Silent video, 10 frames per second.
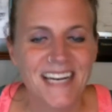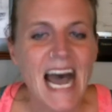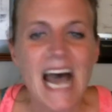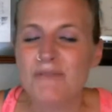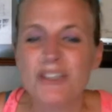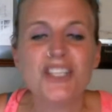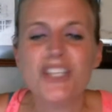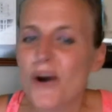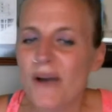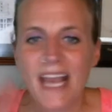I'm
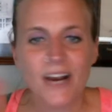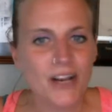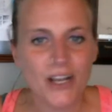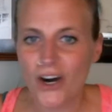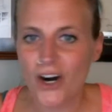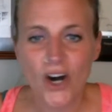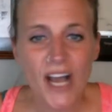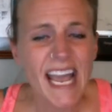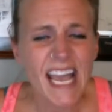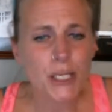so angry, y'all.
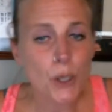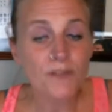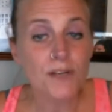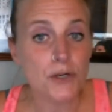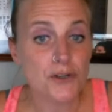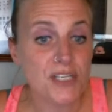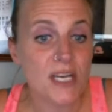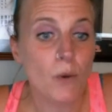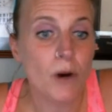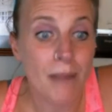And you have to
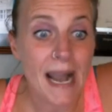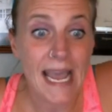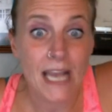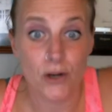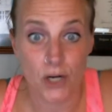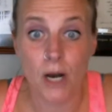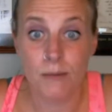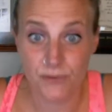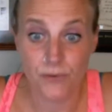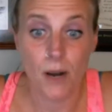understand where my anger
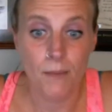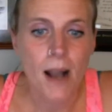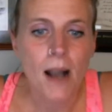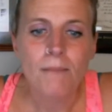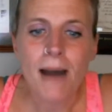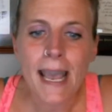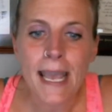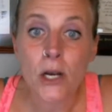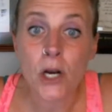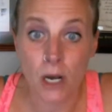comes from. My
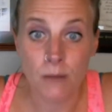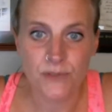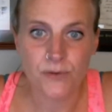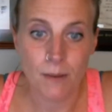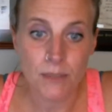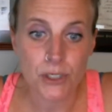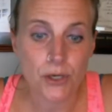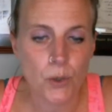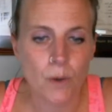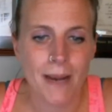anger comes from, I'm going to show
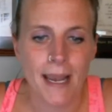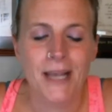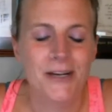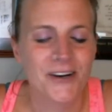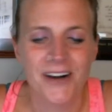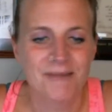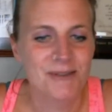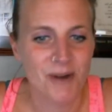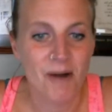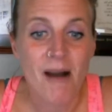you where my anger comes
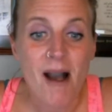from.